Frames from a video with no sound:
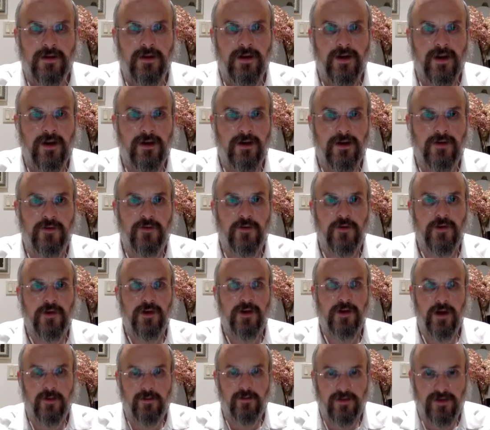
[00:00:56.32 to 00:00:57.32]
and therefore
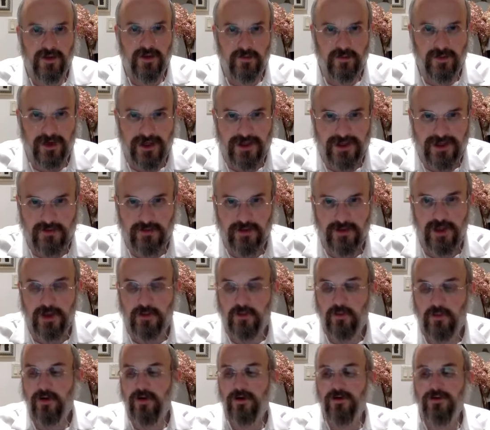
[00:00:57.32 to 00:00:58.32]
they're ob- obliged to build that
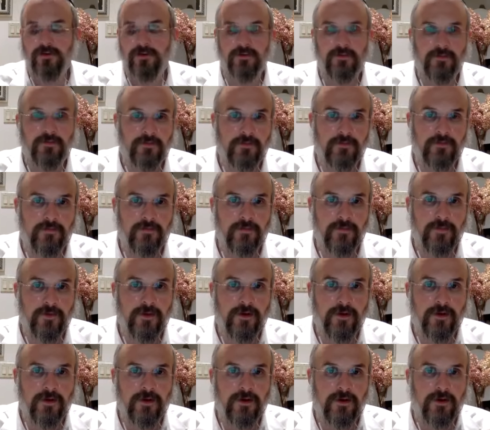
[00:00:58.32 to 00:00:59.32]
wall,
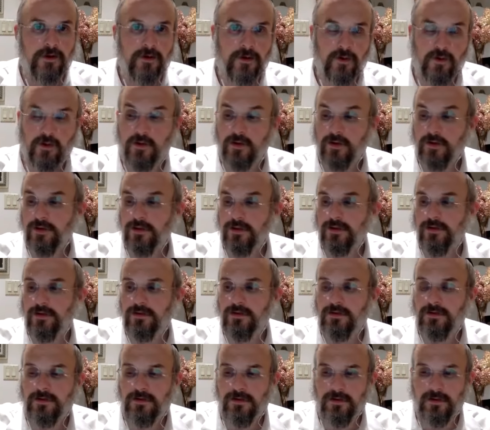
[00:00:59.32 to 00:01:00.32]
or,
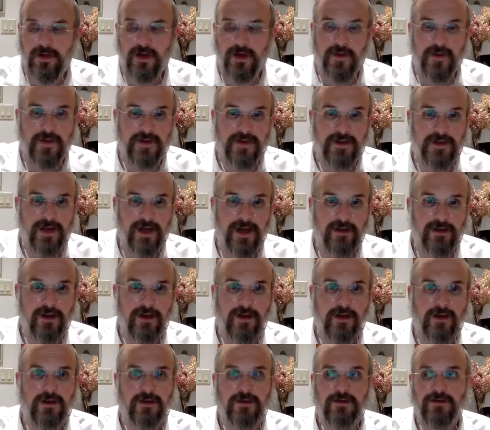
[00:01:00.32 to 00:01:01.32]
and this is the
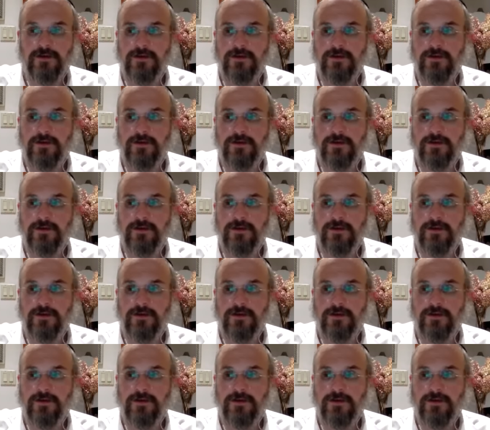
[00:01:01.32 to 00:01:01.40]
halacha,